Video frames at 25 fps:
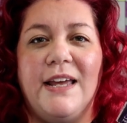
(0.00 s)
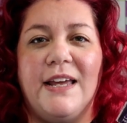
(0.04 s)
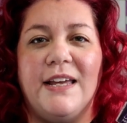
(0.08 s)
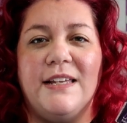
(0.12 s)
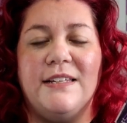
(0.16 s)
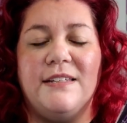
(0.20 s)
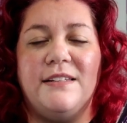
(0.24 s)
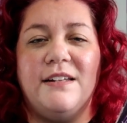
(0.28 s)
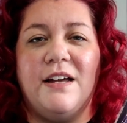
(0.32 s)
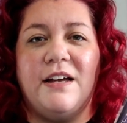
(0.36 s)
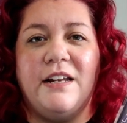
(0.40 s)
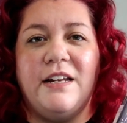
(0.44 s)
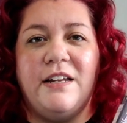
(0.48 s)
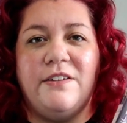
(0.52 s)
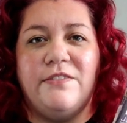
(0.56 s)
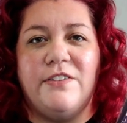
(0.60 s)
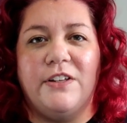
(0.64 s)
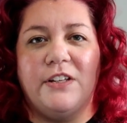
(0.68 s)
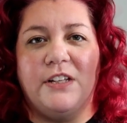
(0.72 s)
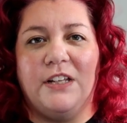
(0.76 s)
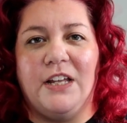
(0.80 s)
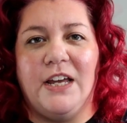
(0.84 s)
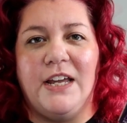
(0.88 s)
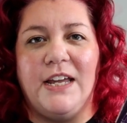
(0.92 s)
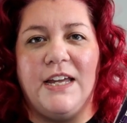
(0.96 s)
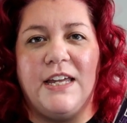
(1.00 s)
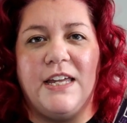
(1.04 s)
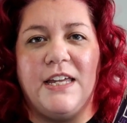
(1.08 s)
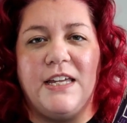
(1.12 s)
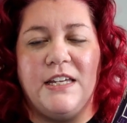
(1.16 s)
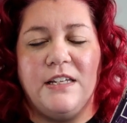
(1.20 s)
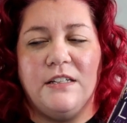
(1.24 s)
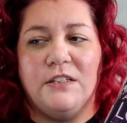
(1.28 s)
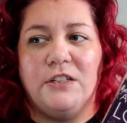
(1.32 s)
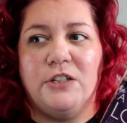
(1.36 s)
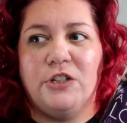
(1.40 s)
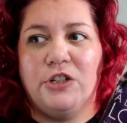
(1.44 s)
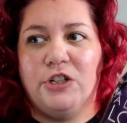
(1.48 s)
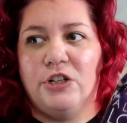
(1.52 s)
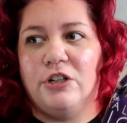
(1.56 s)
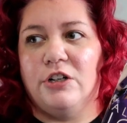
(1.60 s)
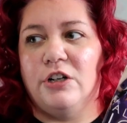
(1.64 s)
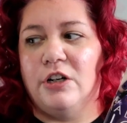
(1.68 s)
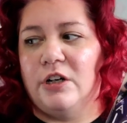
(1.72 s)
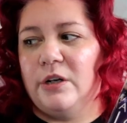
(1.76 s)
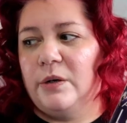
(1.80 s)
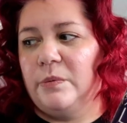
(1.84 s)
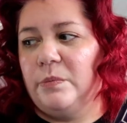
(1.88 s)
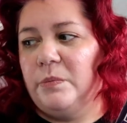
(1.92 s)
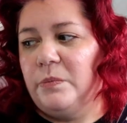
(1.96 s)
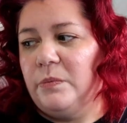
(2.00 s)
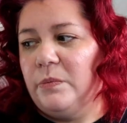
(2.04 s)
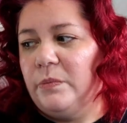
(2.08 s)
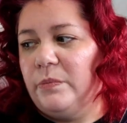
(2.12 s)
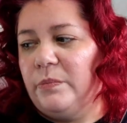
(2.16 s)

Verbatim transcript: It's not even like he's a jerk